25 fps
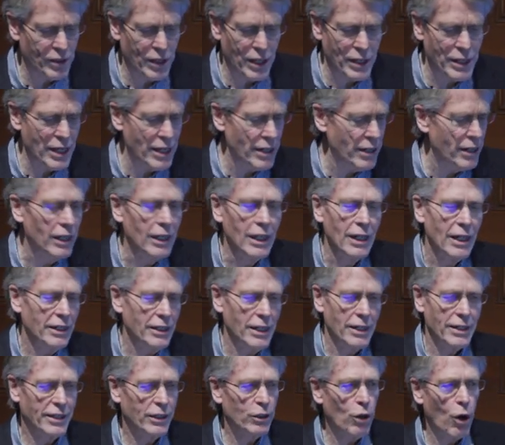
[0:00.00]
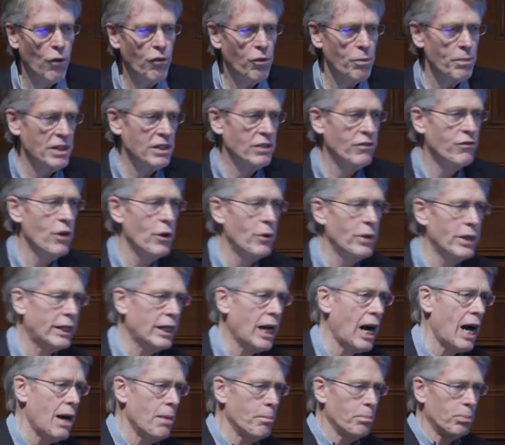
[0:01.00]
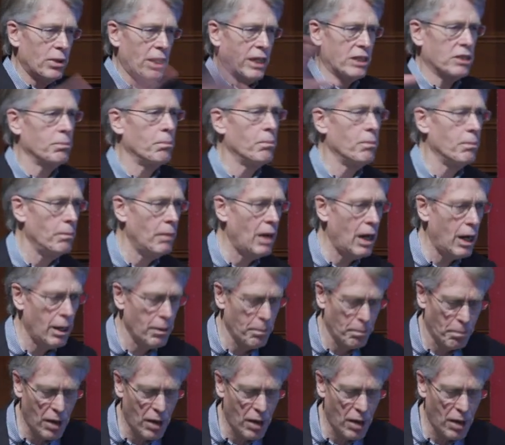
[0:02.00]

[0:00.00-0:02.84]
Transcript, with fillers: they need to go from these very complex uh,